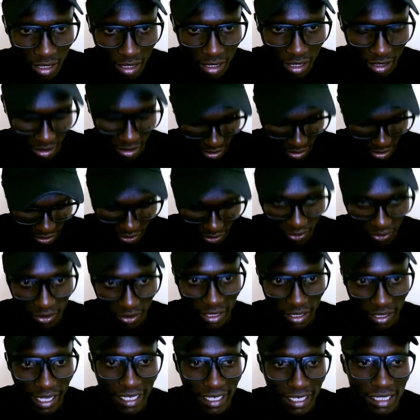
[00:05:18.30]
So
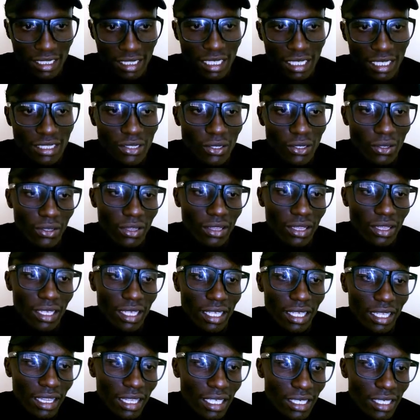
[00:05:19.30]
that is it. So
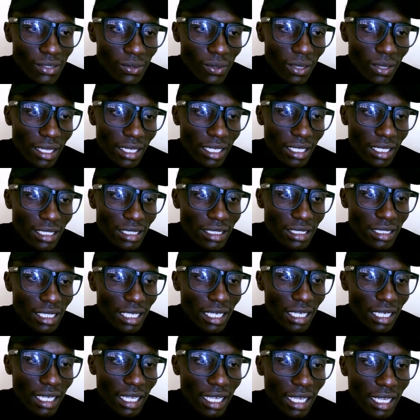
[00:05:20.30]
this one is
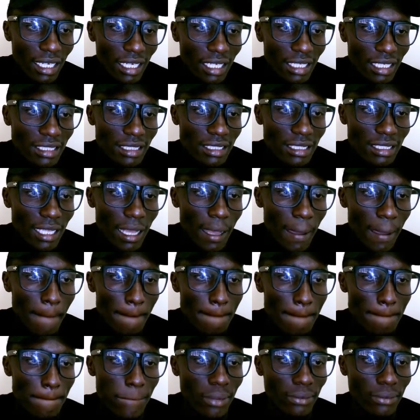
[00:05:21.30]
an
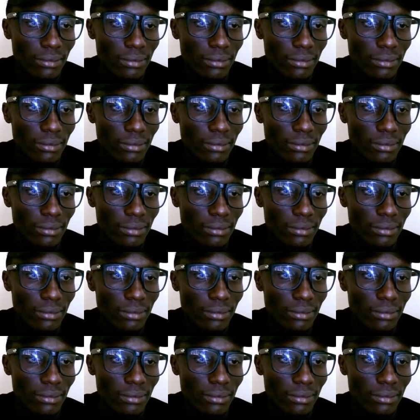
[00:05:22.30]
example.